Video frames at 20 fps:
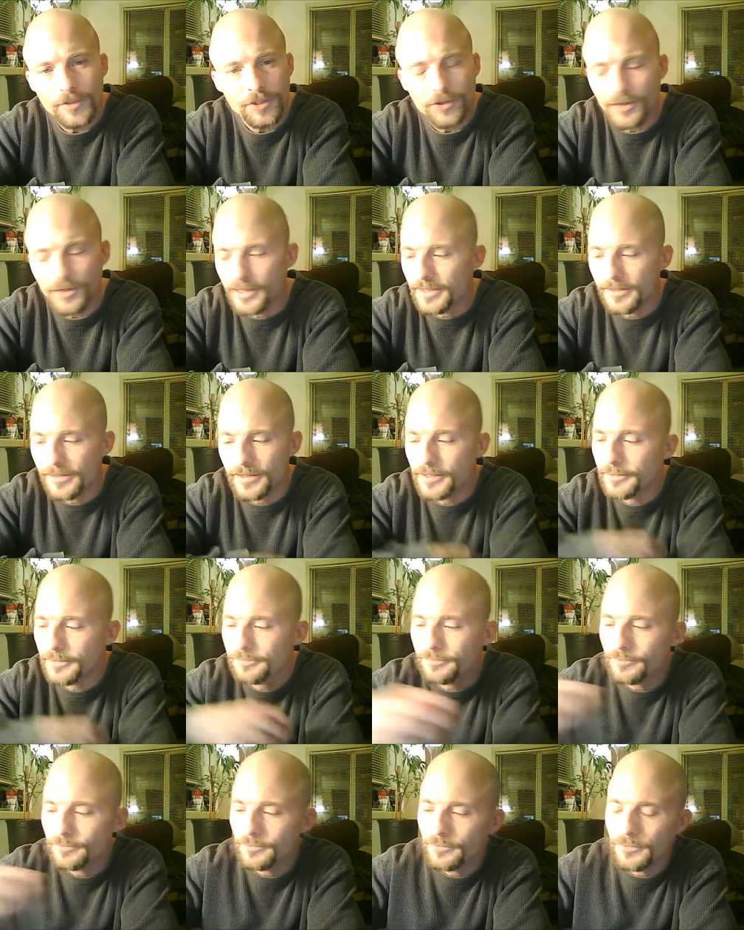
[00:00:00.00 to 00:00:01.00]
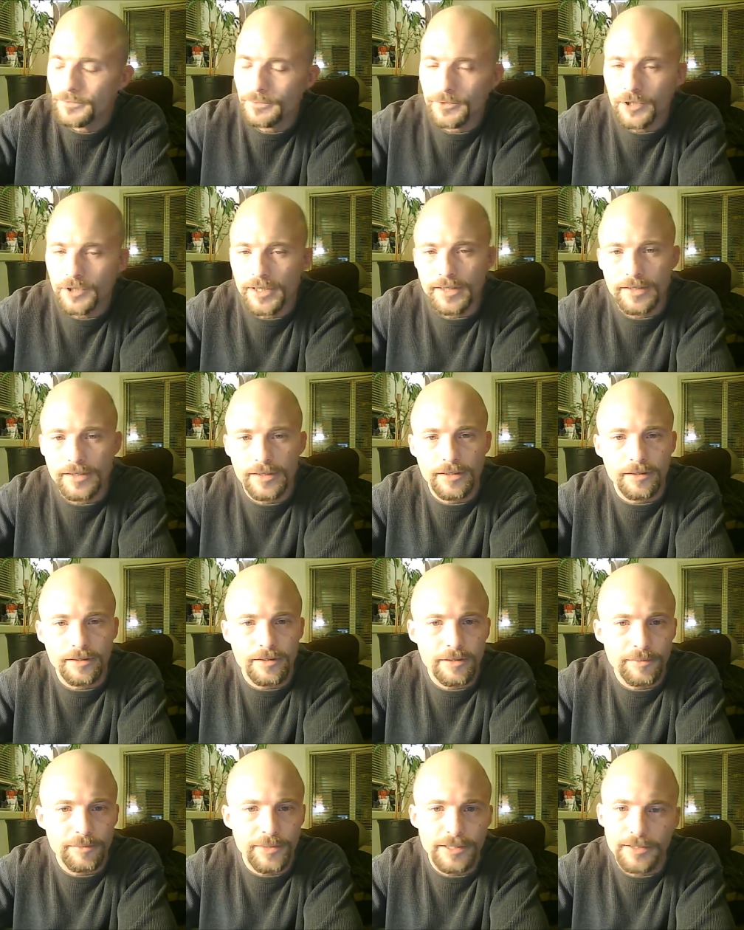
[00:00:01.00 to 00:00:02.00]
Crazy, crazy
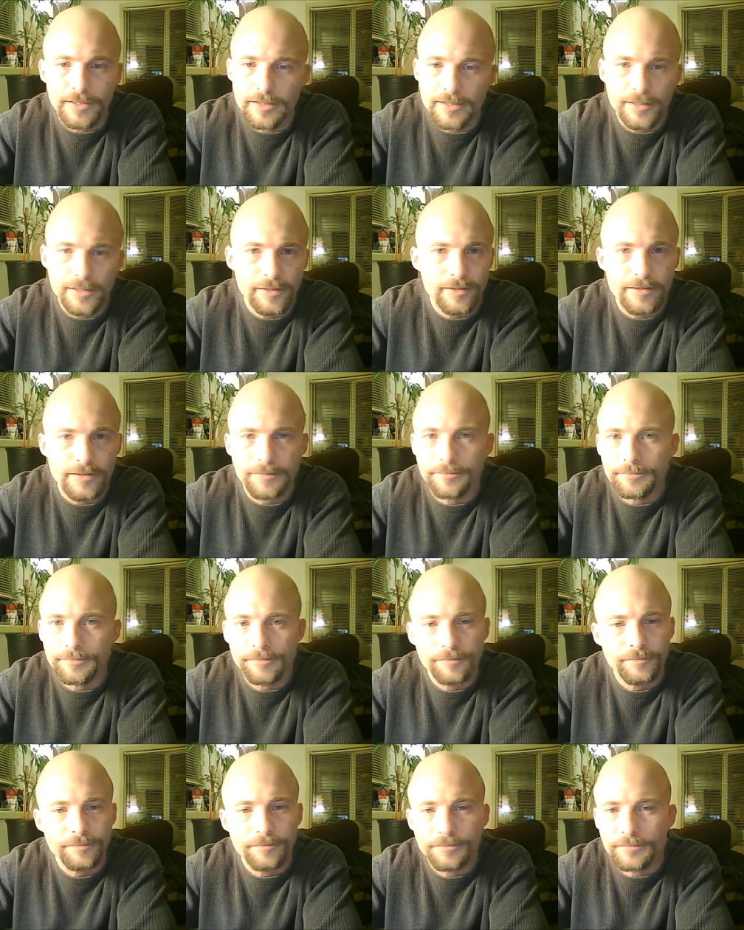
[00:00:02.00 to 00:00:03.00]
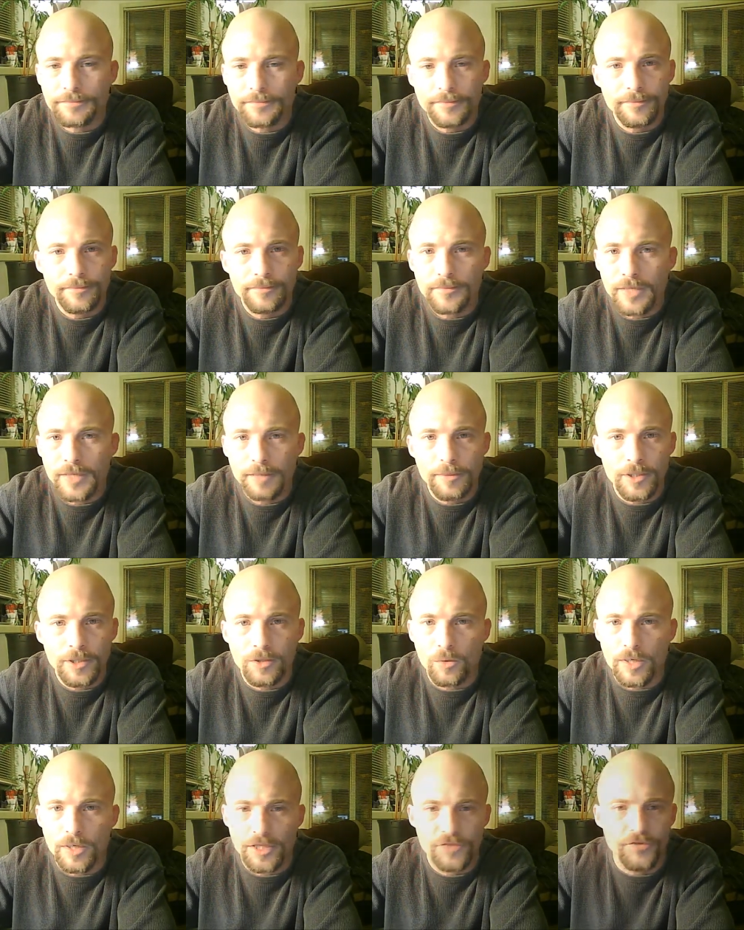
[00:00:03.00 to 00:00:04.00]
conspiracies. I'm going to go
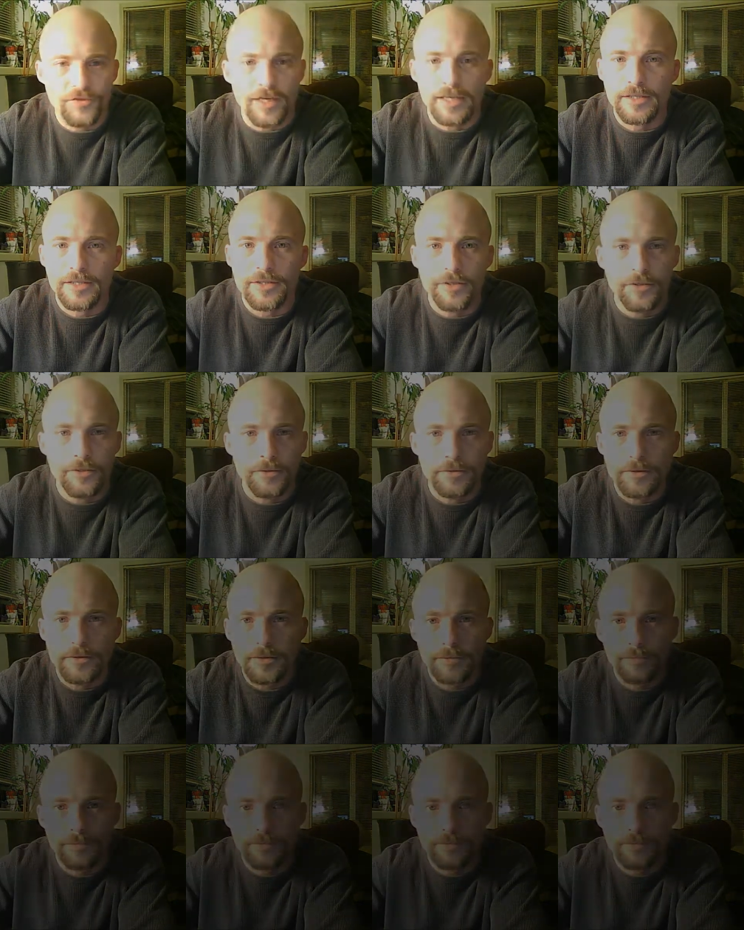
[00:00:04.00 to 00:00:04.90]
watch Fox News.